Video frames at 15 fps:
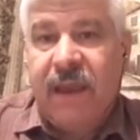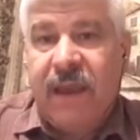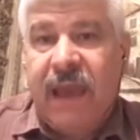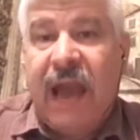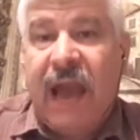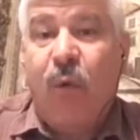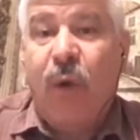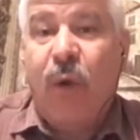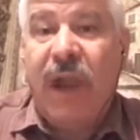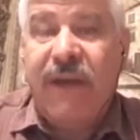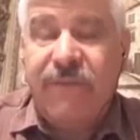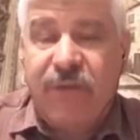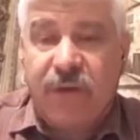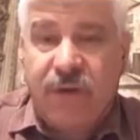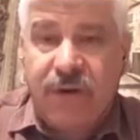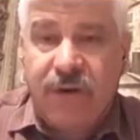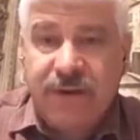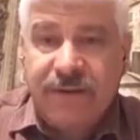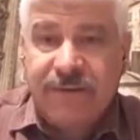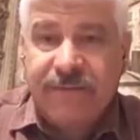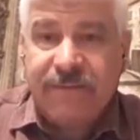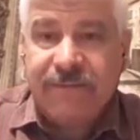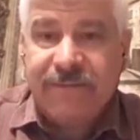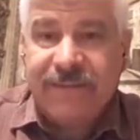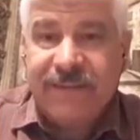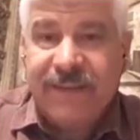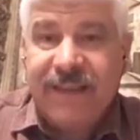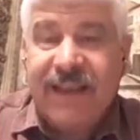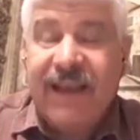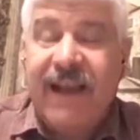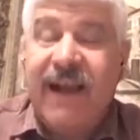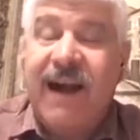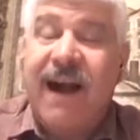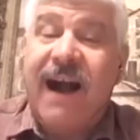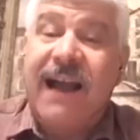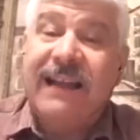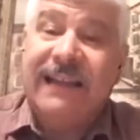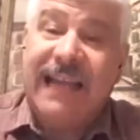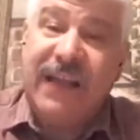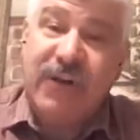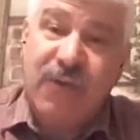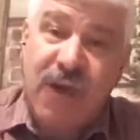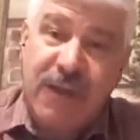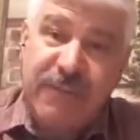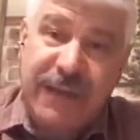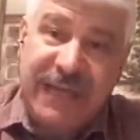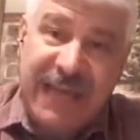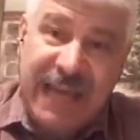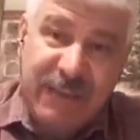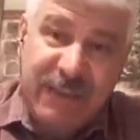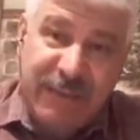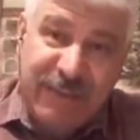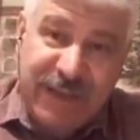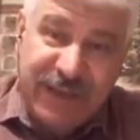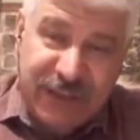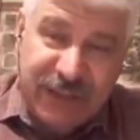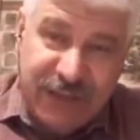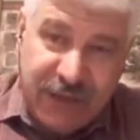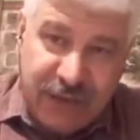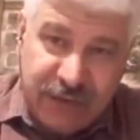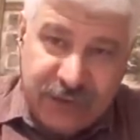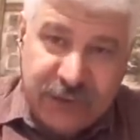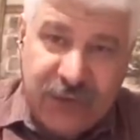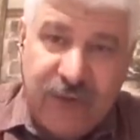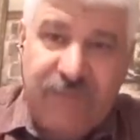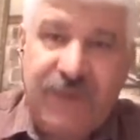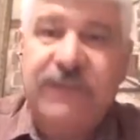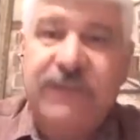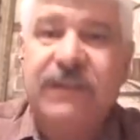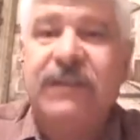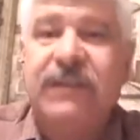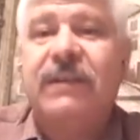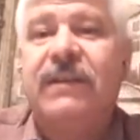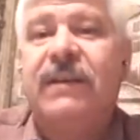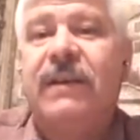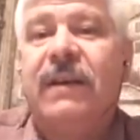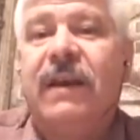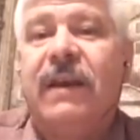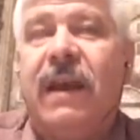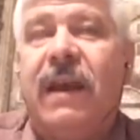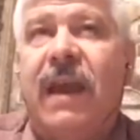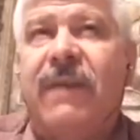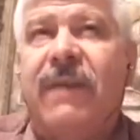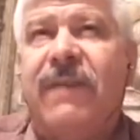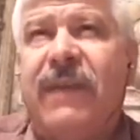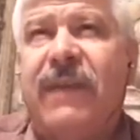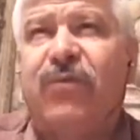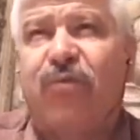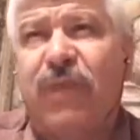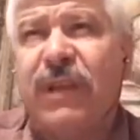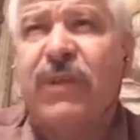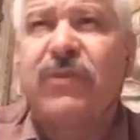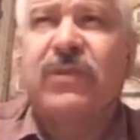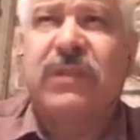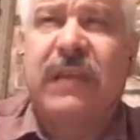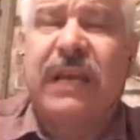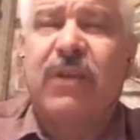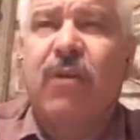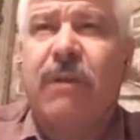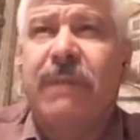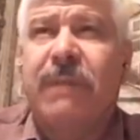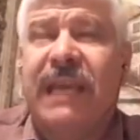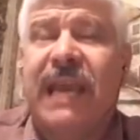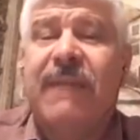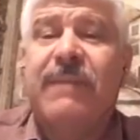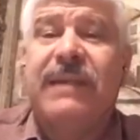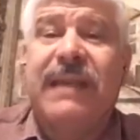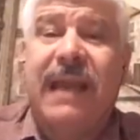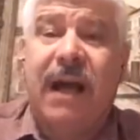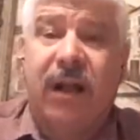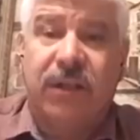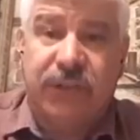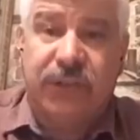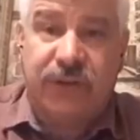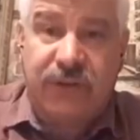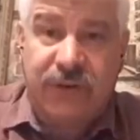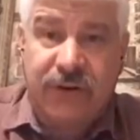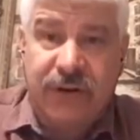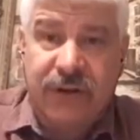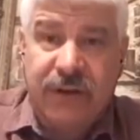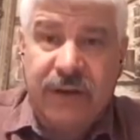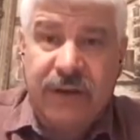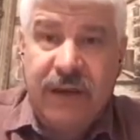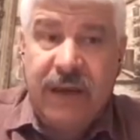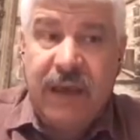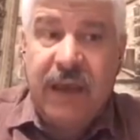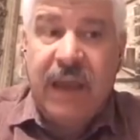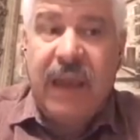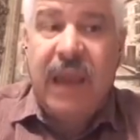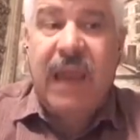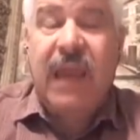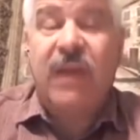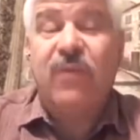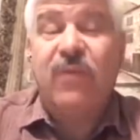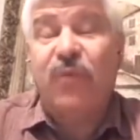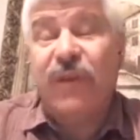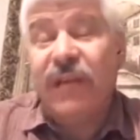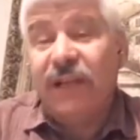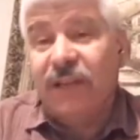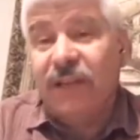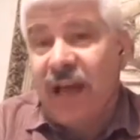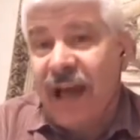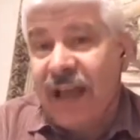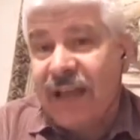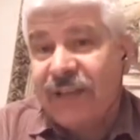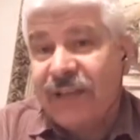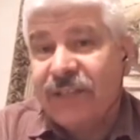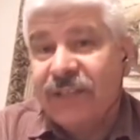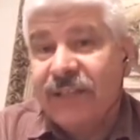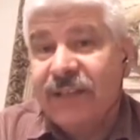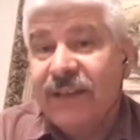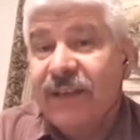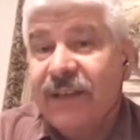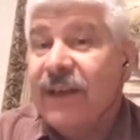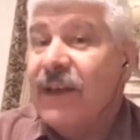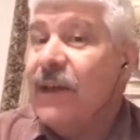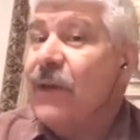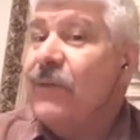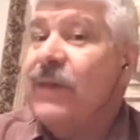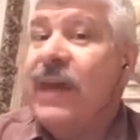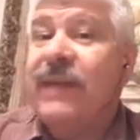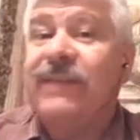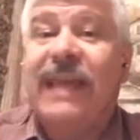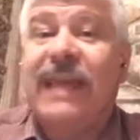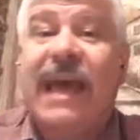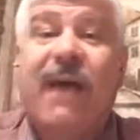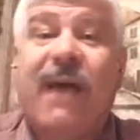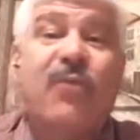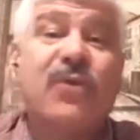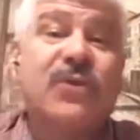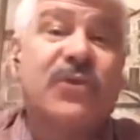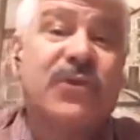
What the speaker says: However, I later on became a ministerial servant, and then 3 years later I became an elder and realized that that was